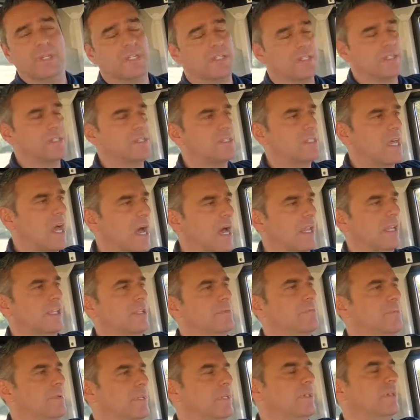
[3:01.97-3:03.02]
It's a
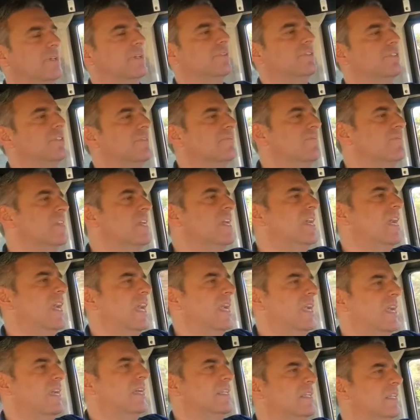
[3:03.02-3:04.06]
solid build.
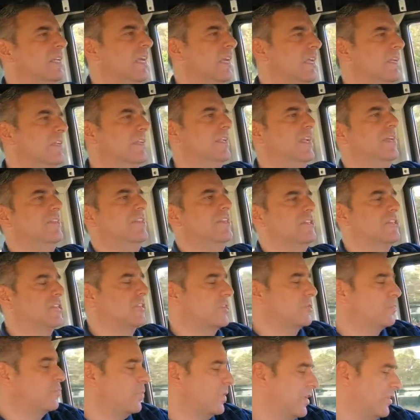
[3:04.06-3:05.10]
And this is
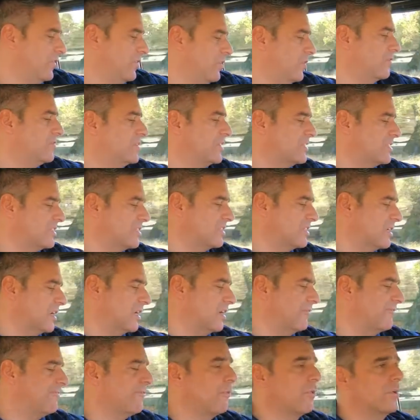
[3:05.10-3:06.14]
just one of those. This is
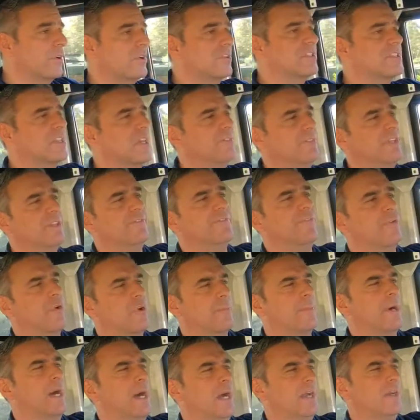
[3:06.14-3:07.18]
474
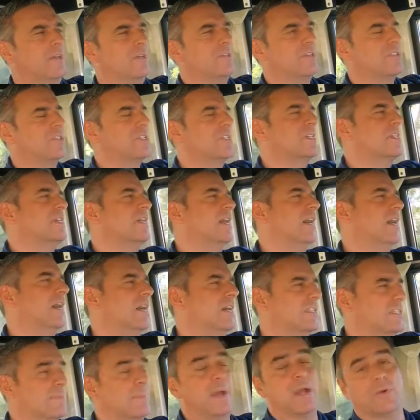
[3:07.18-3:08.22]
miles.
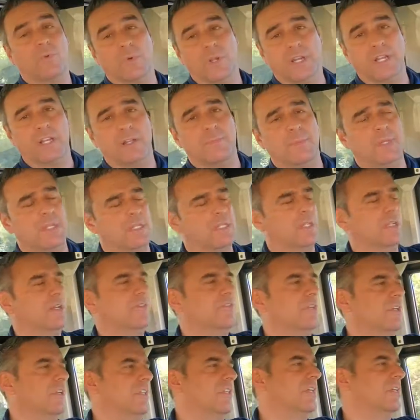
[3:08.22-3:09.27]
It's about ready to be
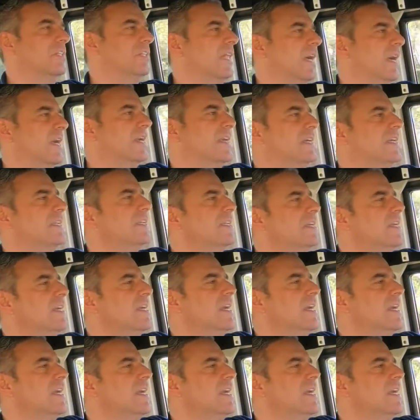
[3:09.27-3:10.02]
delivered to the client.